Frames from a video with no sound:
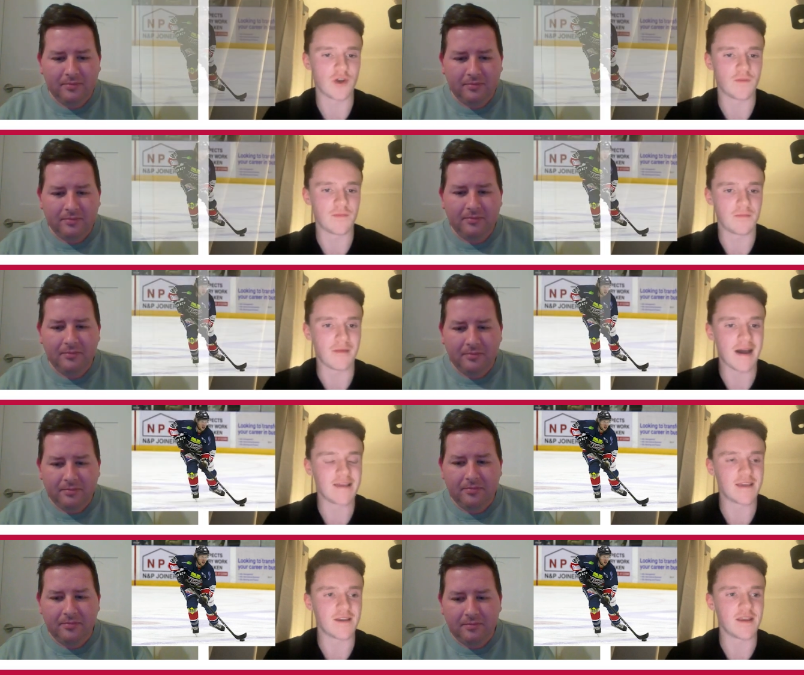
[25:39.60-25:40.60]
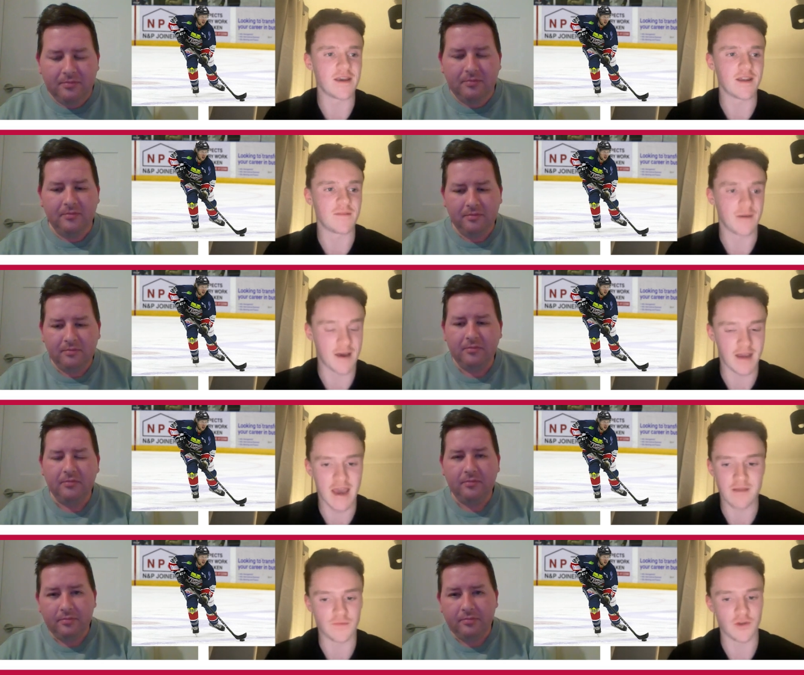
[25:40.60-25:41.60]
Speaker 1: on my career. And
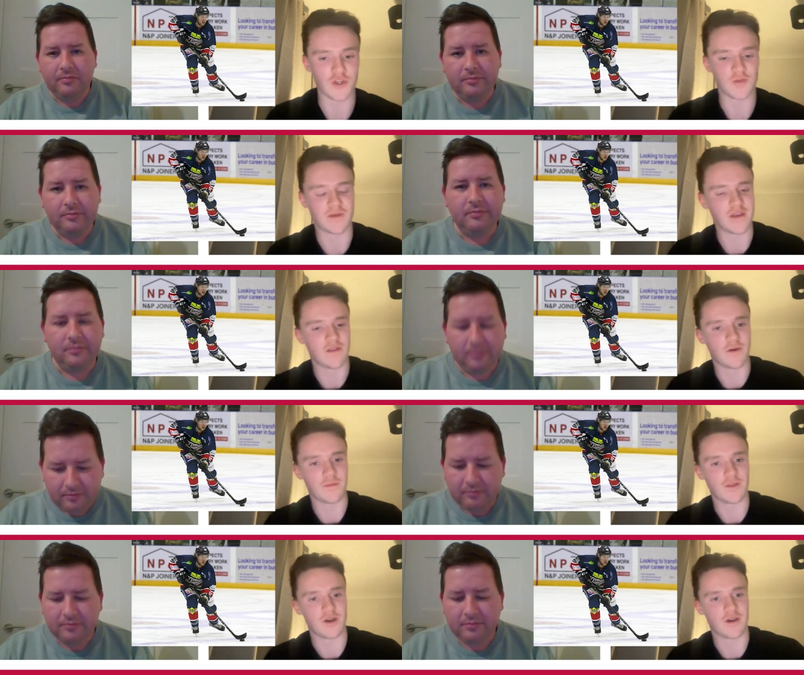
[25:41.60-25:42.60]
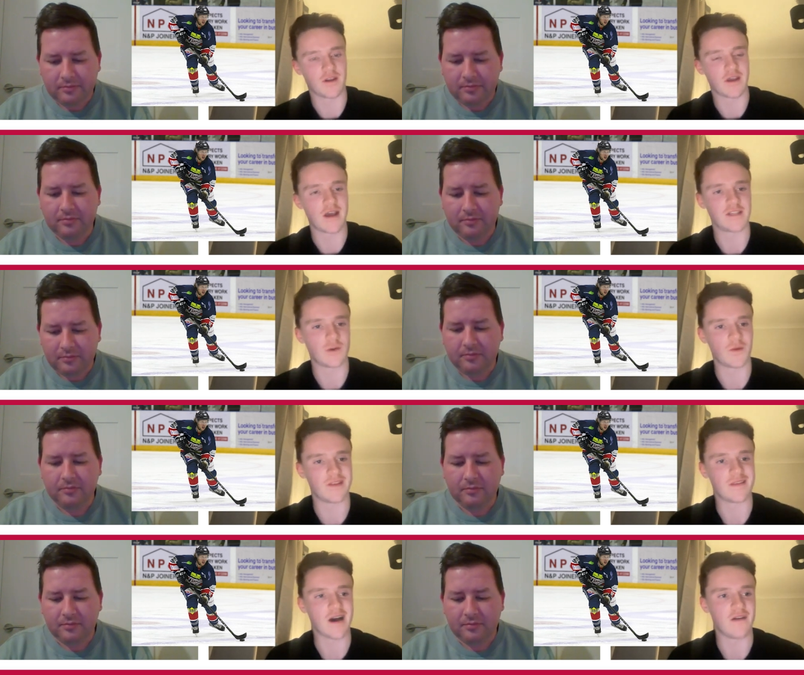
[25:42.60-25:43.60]
again, not just me, the, the younger guys that we
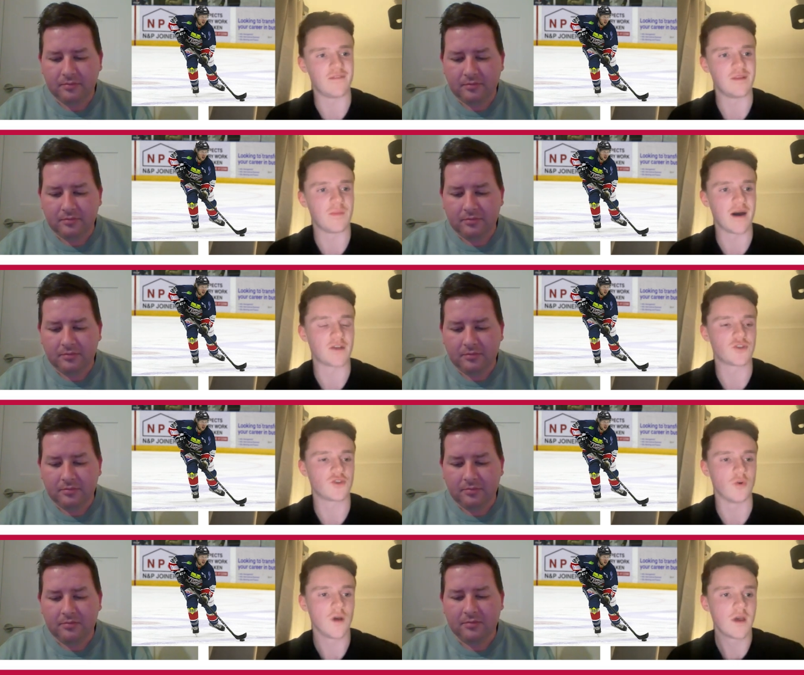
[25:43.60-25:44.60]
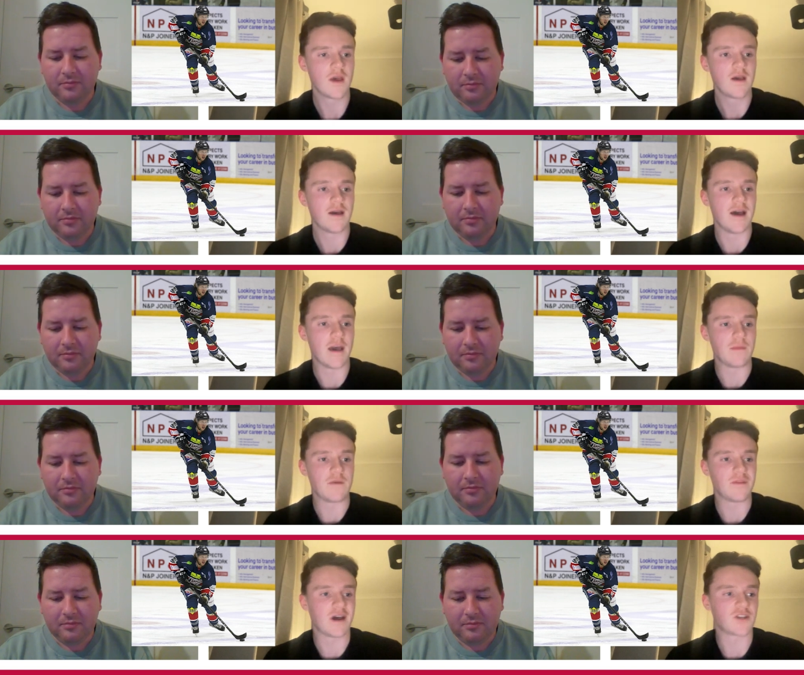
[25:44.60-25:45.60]
did have in the past. So um,
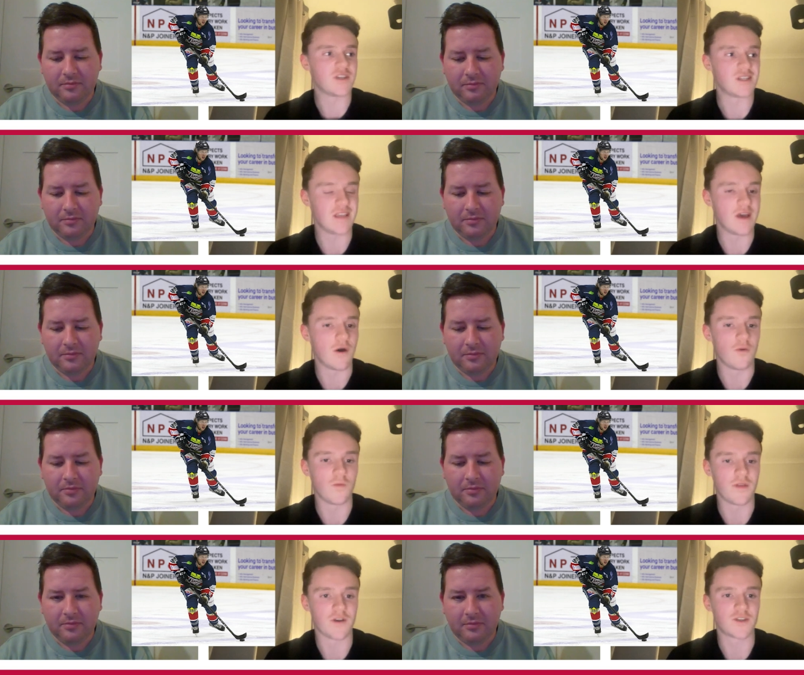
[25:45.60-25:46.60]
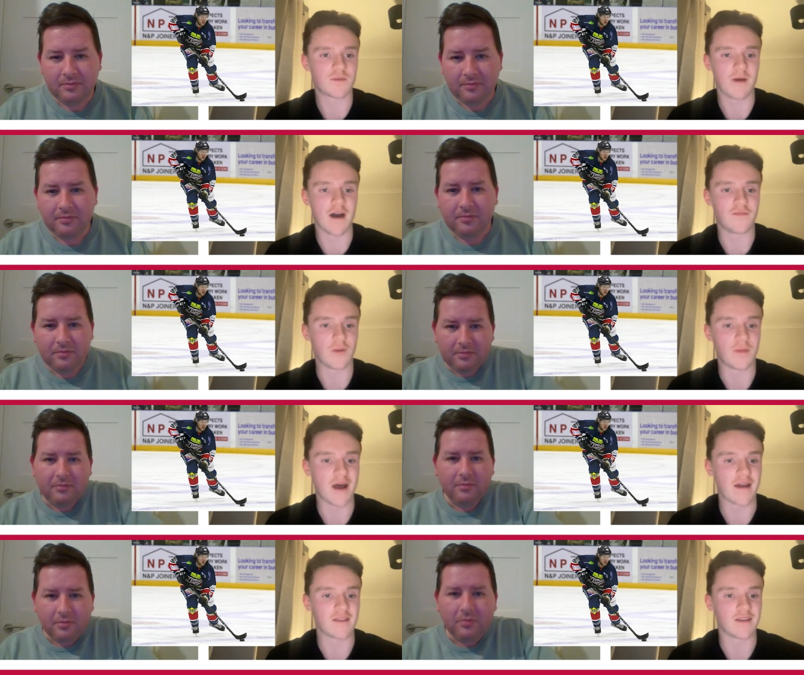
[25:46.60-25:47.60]
he would actually stay on with us after
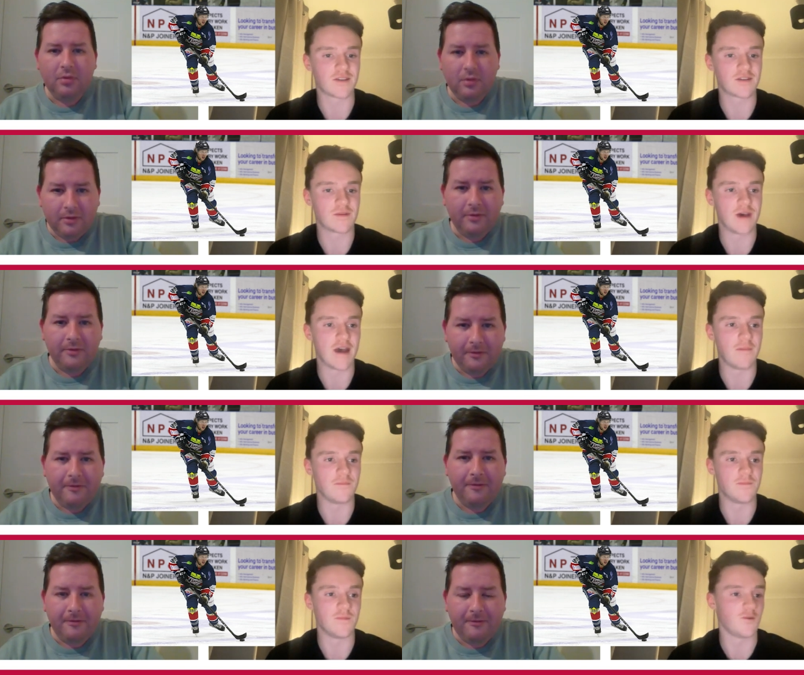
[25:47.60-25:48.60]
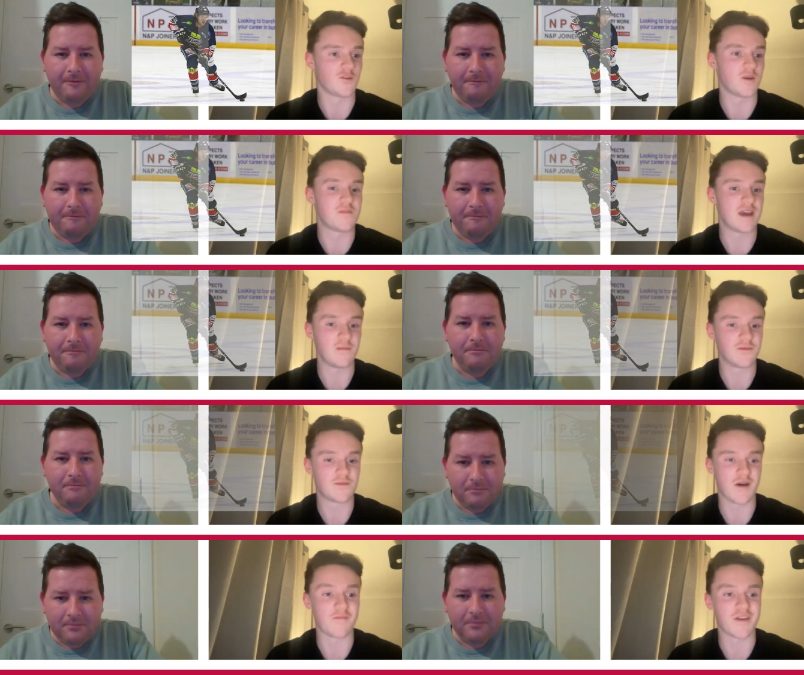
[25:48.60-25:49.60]
practice, um, you know,
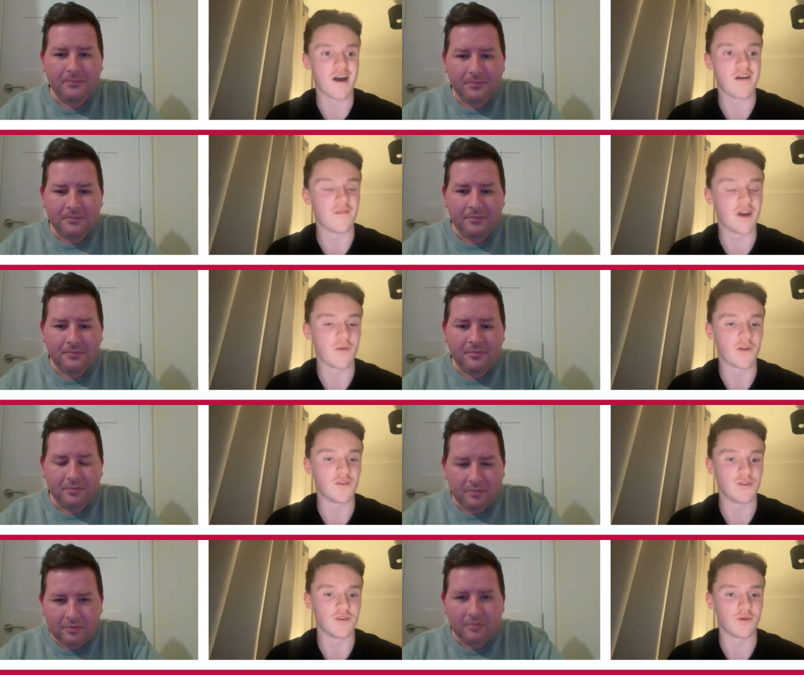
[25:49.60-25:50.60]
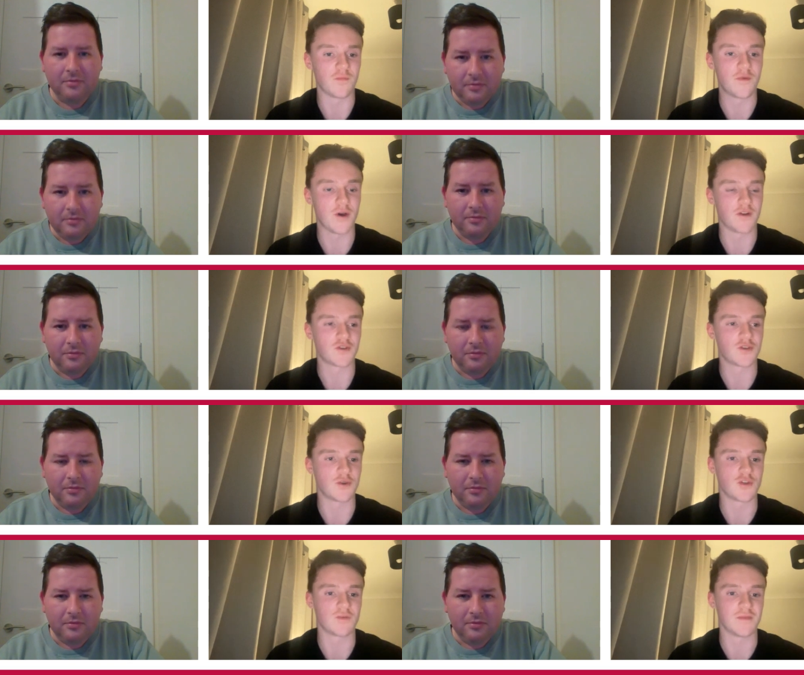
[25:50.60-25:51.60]
sometimes up to half an hour, you know, putting us
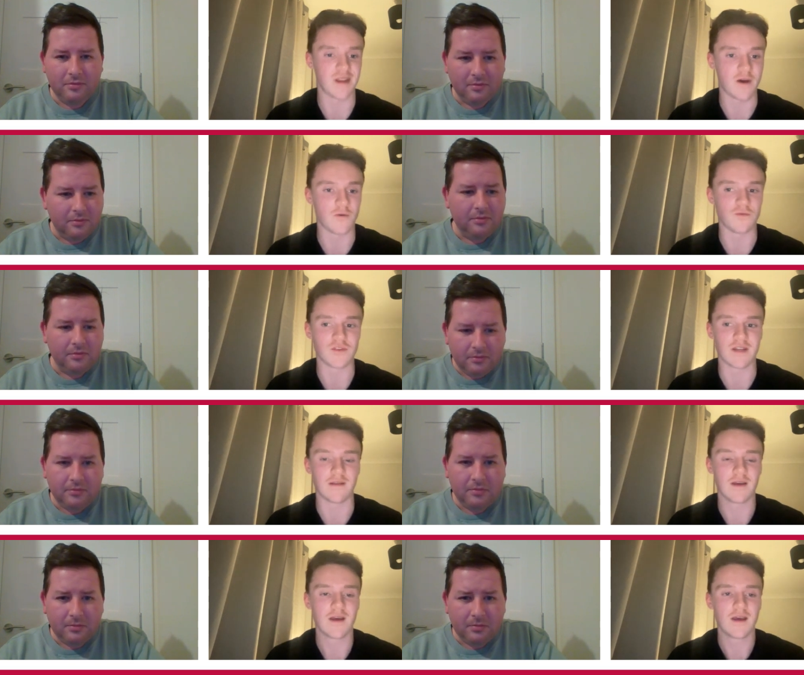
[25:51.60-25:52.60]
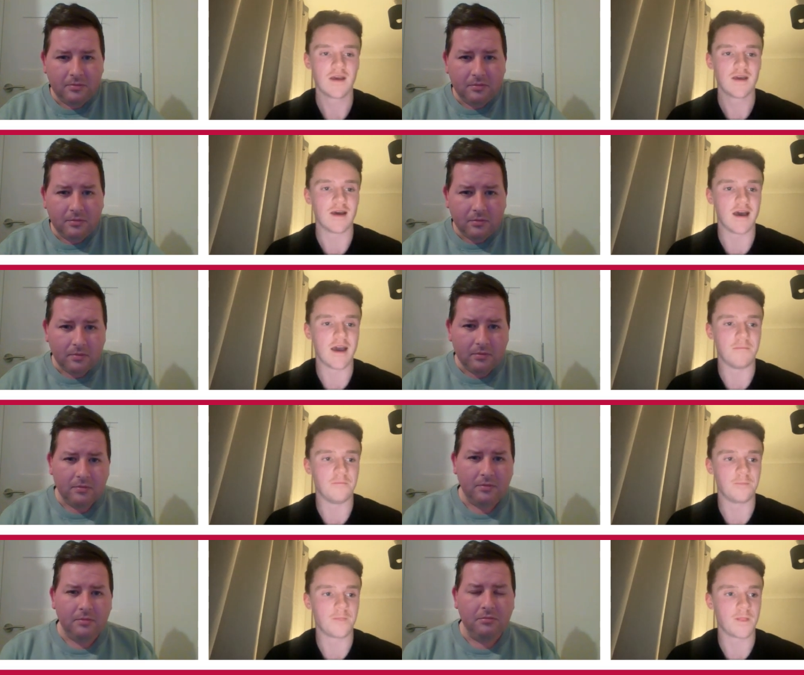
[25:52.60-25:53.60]
through some drills and
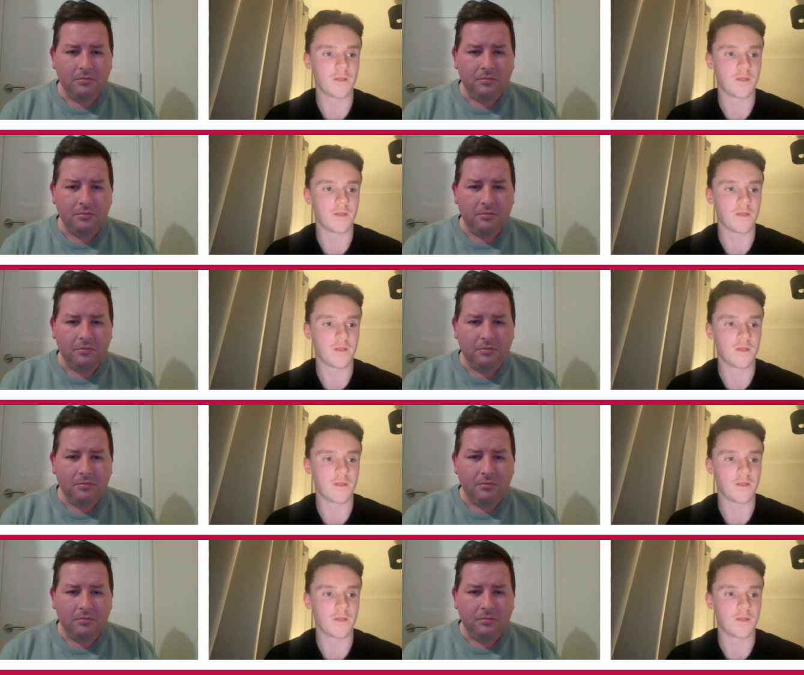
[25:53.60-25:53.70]
um,